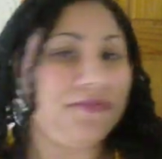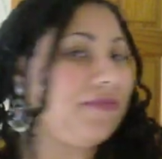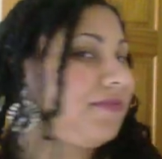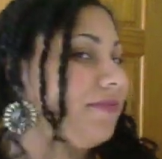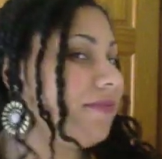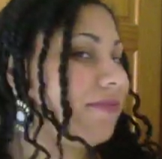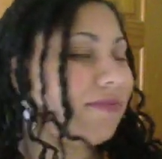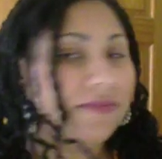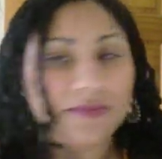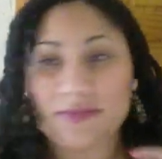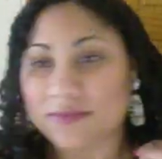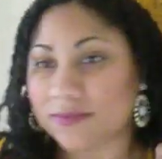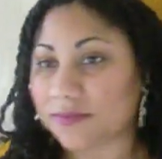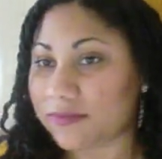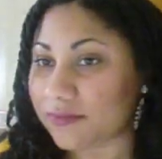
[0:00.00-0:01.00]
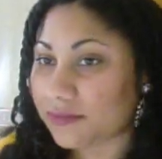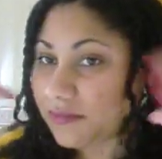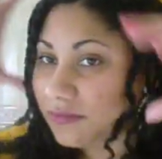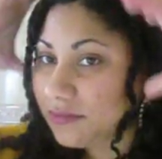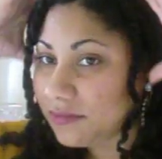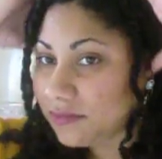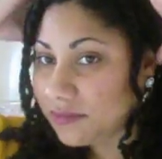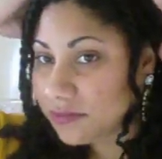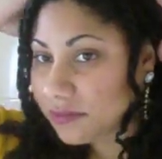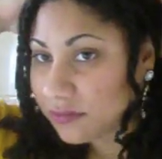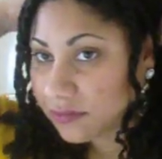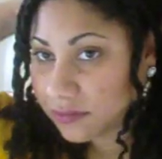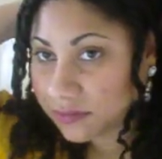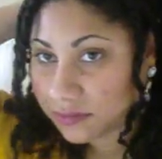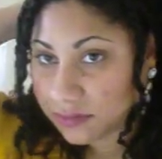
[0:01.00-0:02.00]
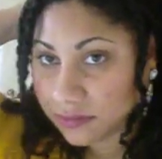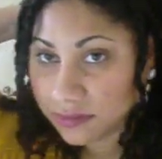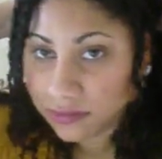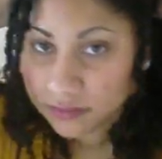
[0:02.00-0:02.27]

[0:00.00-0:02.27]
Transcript: (silence)